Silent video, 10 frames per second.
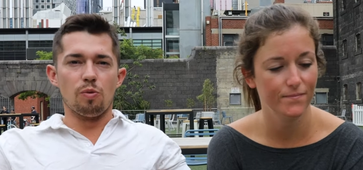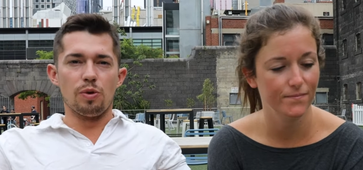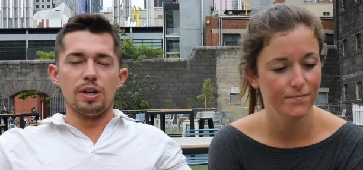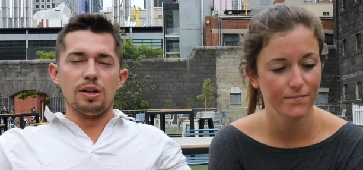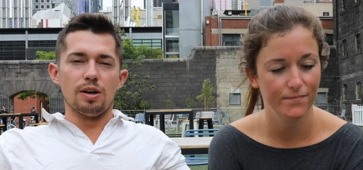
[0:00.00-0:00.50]

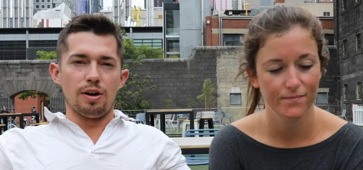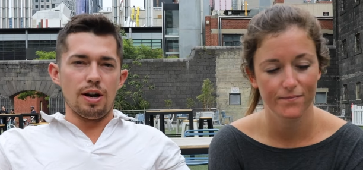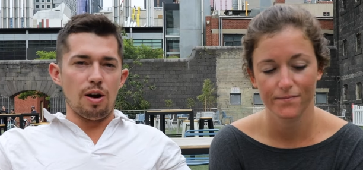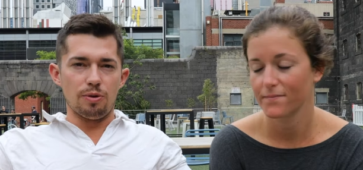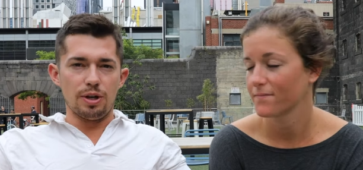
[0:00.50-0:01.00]
Speaker 1: we
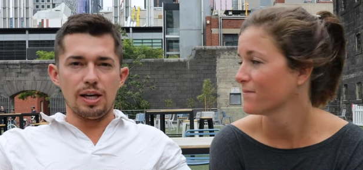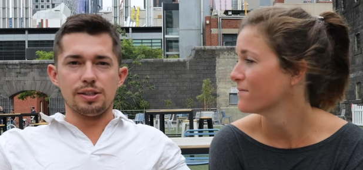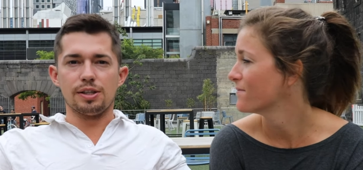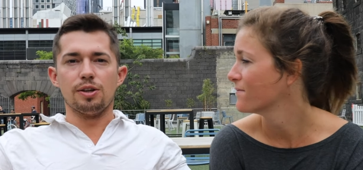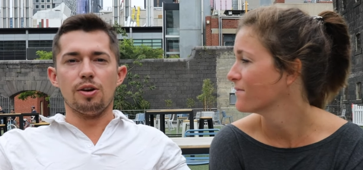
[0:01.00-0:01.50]
are now
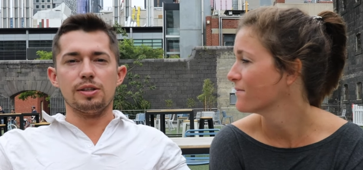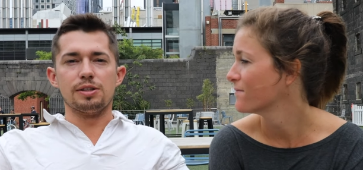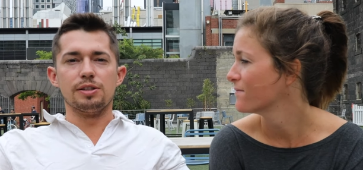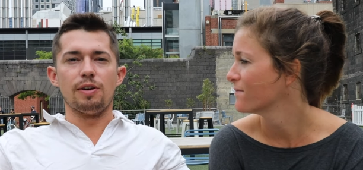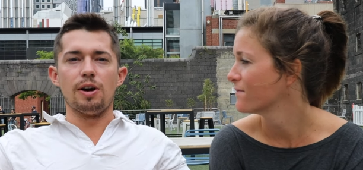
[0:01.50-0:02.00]
realizing, you know,
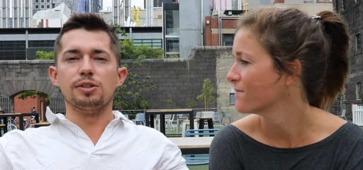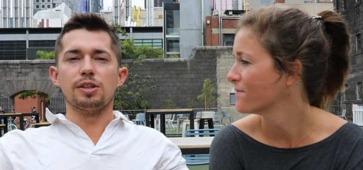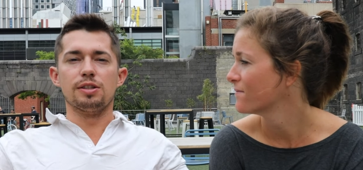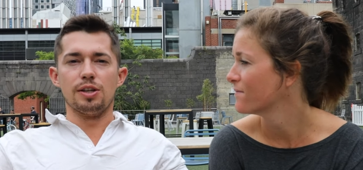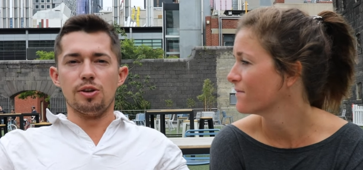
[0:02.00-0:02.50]
as these
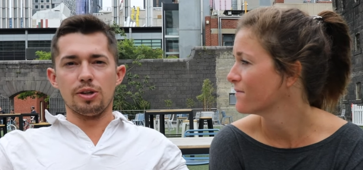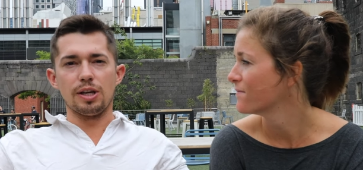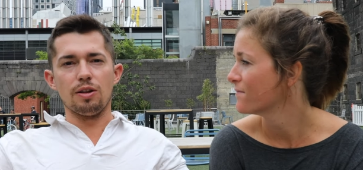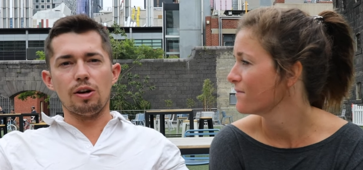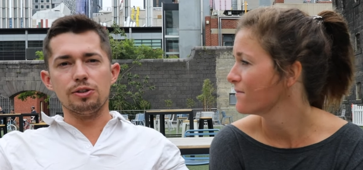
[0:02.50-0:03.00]
fires continue
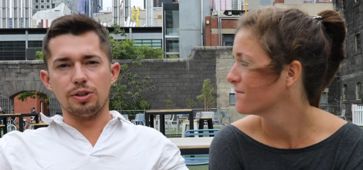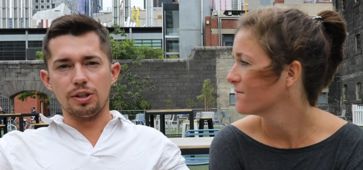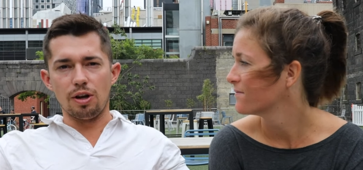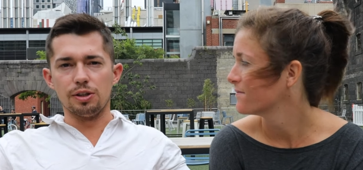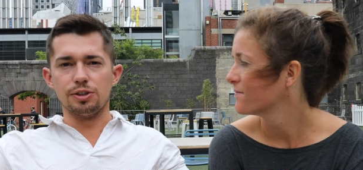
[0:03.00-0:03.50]
to get larger
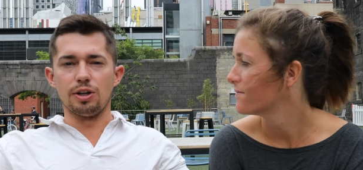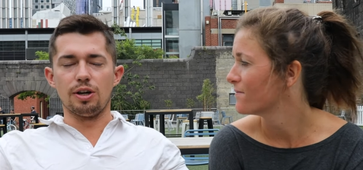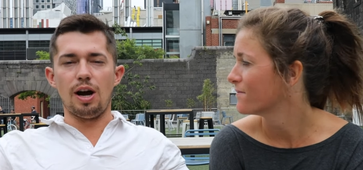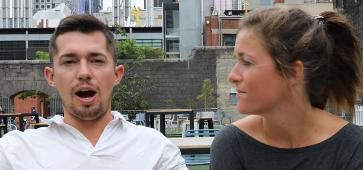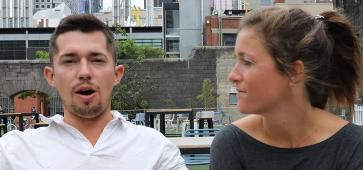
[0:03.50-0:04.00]
and
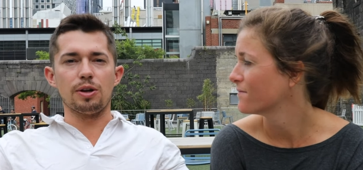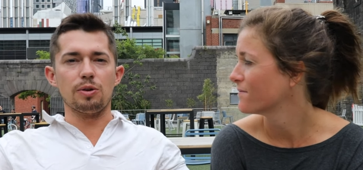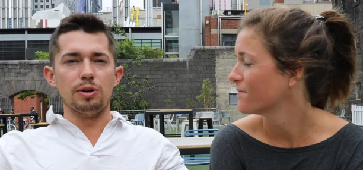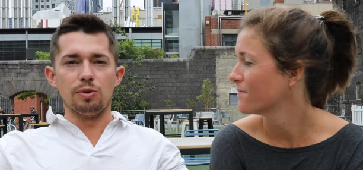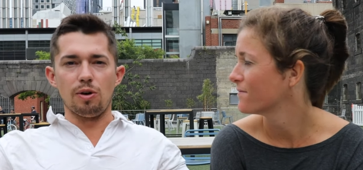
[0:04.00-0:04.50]
larger, how
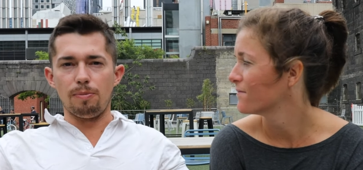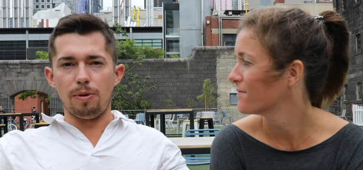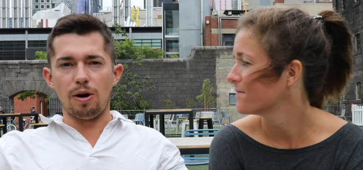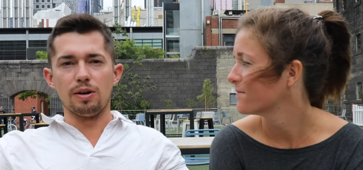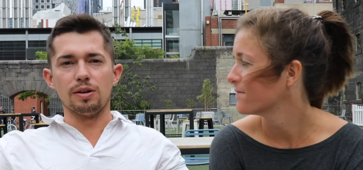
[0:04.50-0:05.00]
can we do our
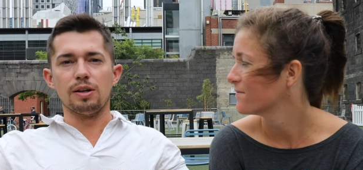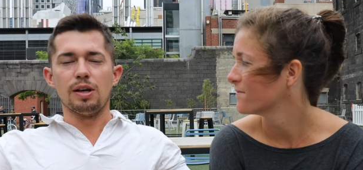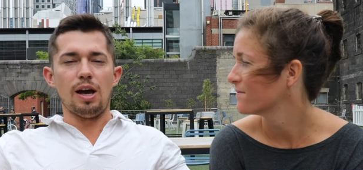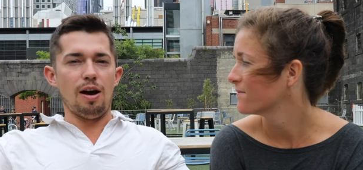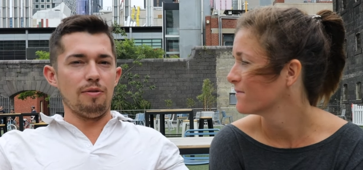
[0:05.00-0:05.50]
part?
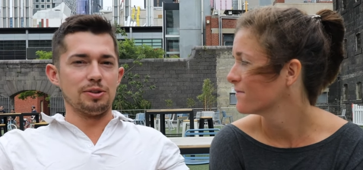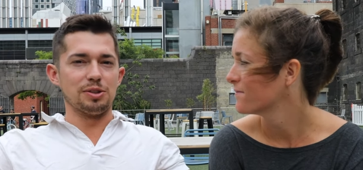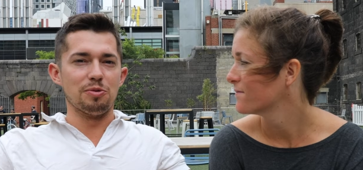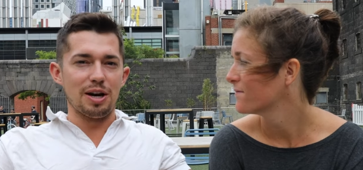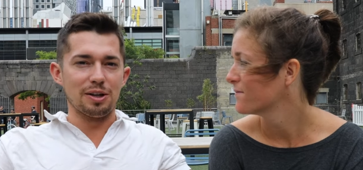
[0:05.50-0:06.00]

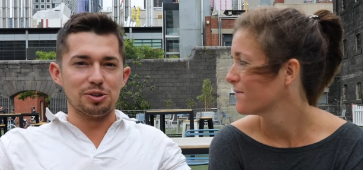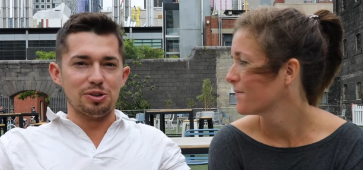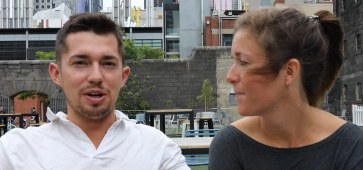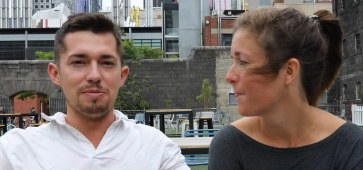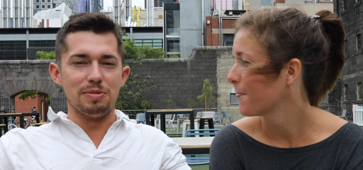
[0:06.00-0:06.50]
Obviously we're not
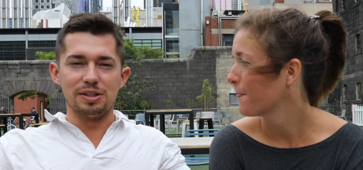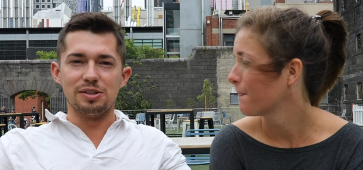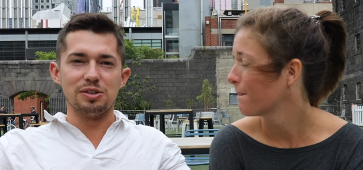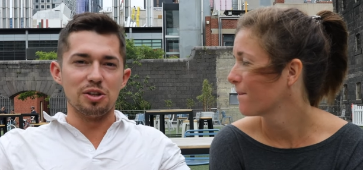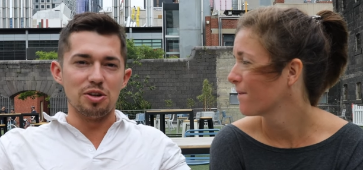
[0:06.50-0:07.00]
Australian, but
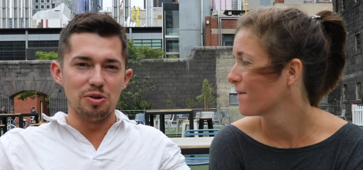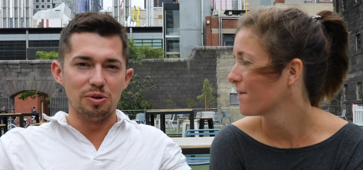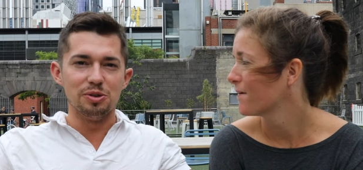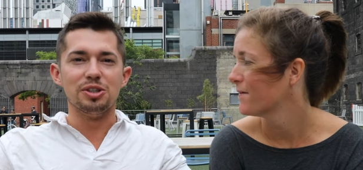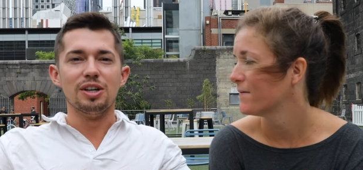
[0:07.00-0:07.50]
this is a
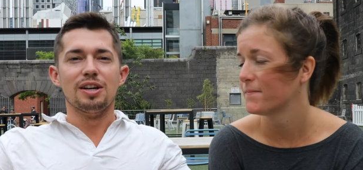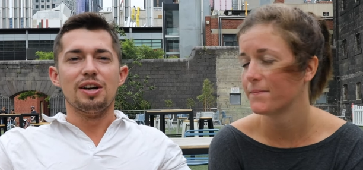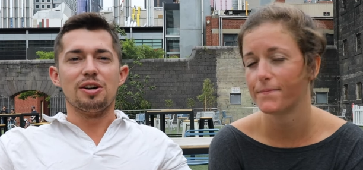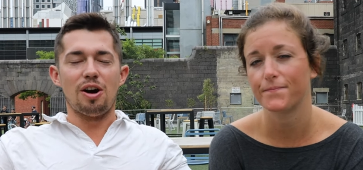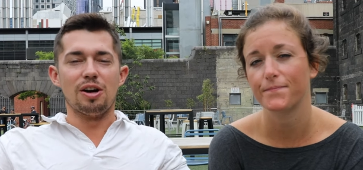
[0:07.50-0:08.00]
huge
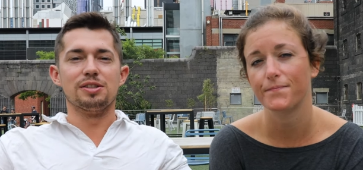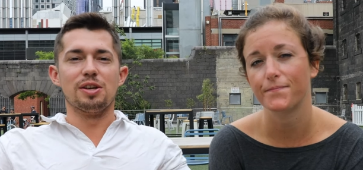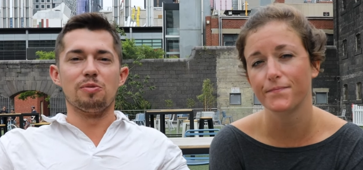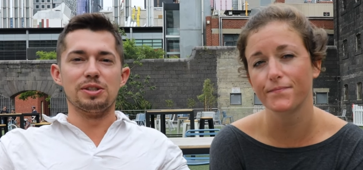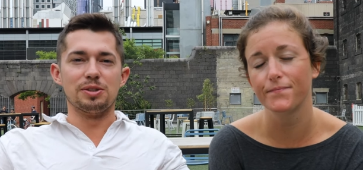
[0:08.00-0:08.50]

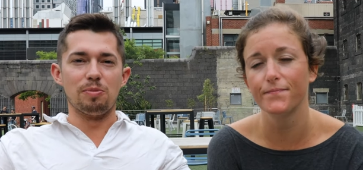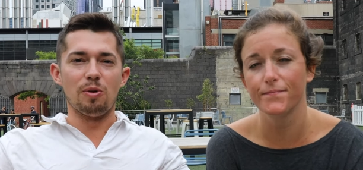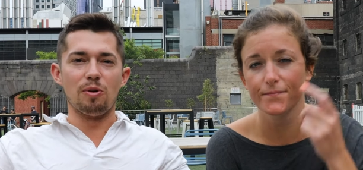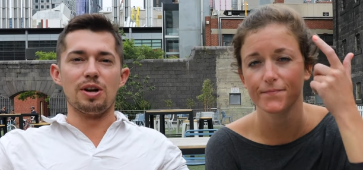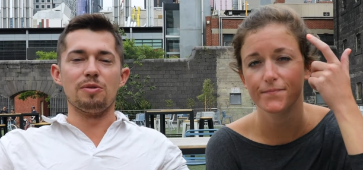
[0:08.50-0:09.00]
cause that we
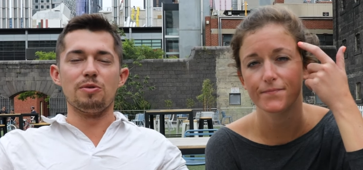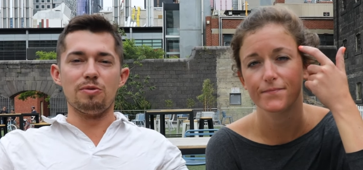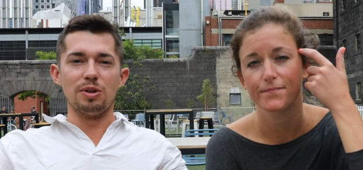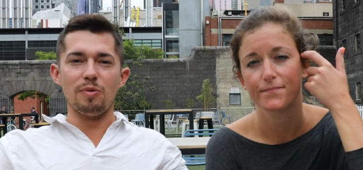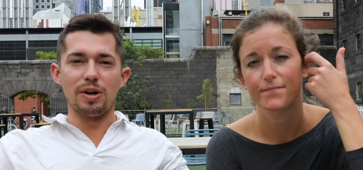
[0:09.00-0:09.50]
support and
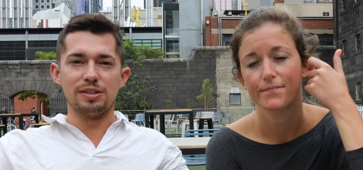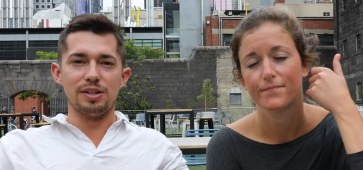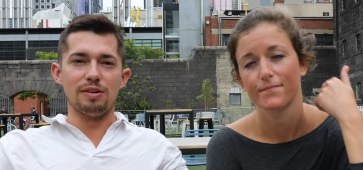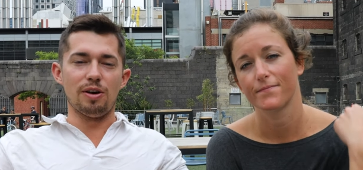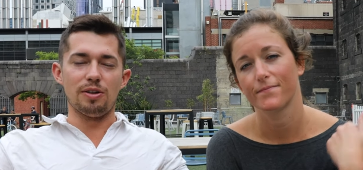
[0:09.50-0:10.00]
we really want
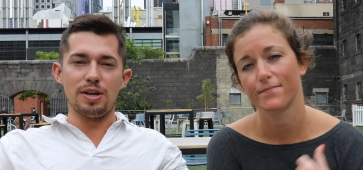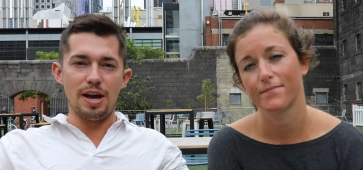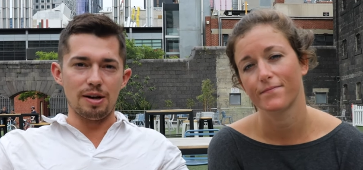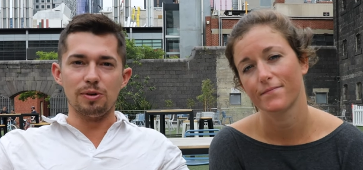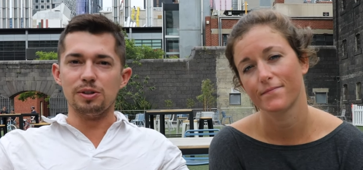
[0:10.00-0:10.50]
to save all the
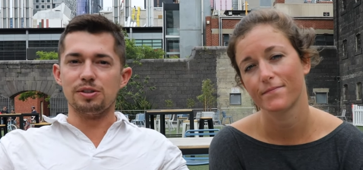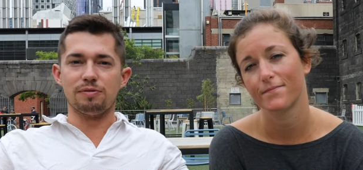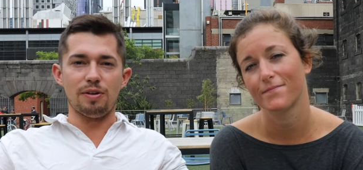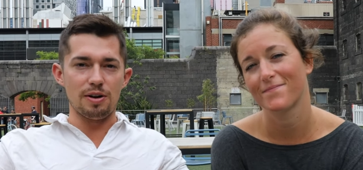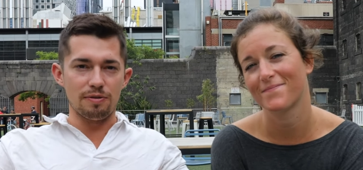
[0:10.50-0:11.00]
animals,
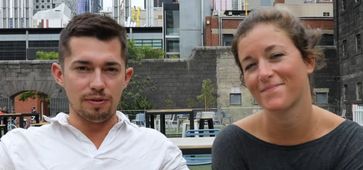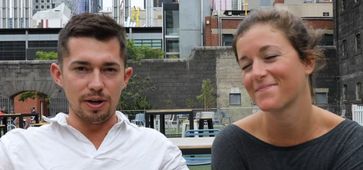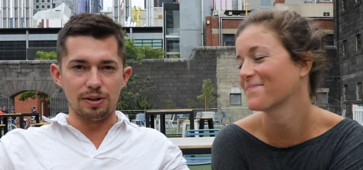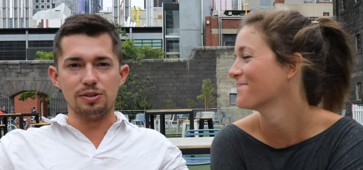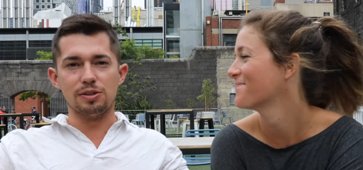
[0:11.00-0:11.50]
the
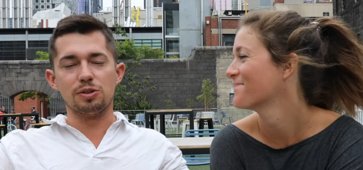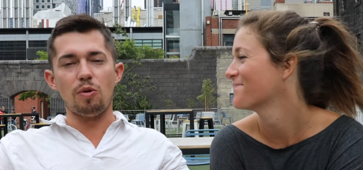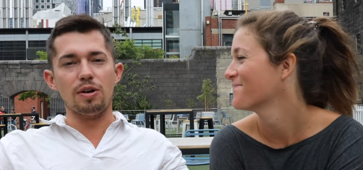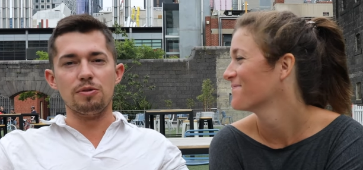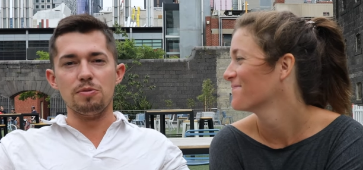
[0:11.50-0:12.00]
firefighters. There's
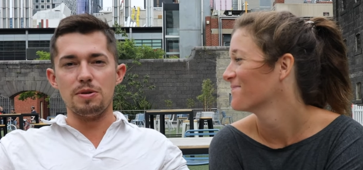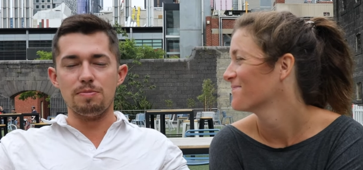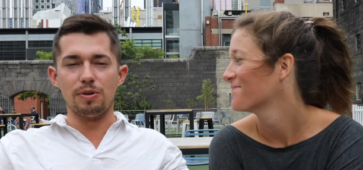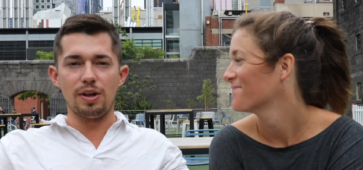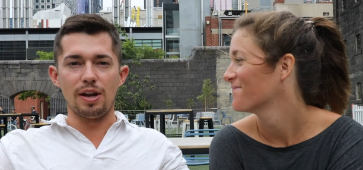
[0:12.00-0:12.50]
quite a few
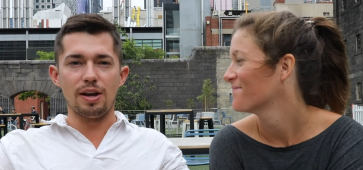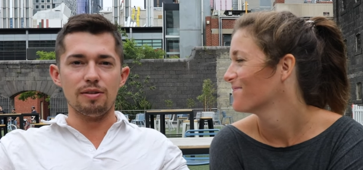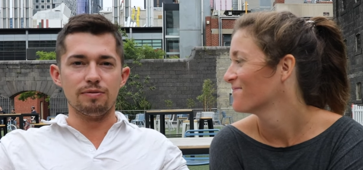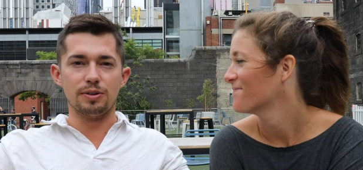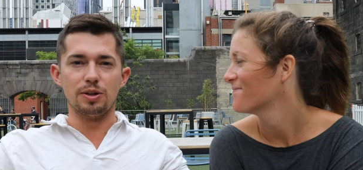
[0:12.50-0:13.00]
people that
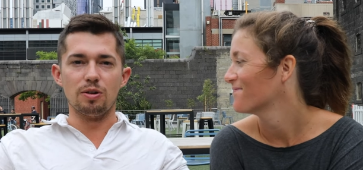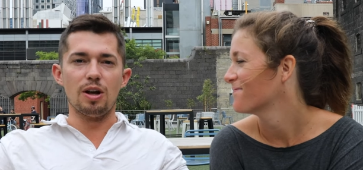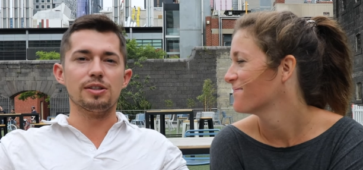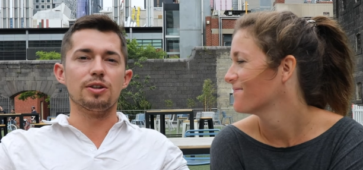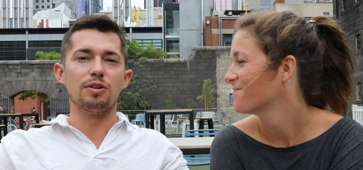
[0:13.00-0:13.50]
have, you know,
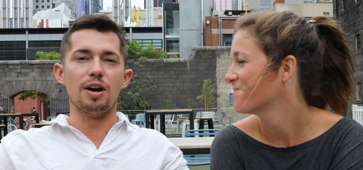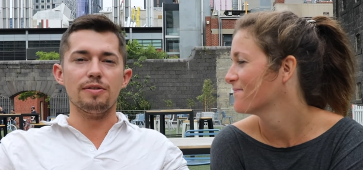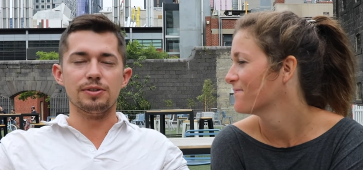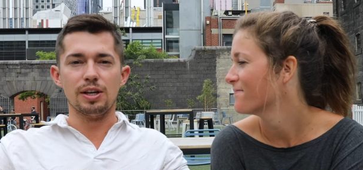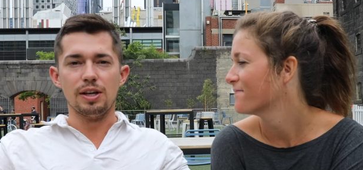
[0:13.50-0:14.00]
lost their
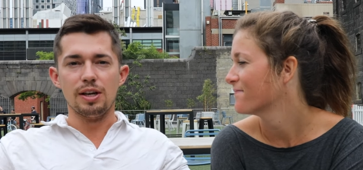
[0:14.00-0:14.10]
lives.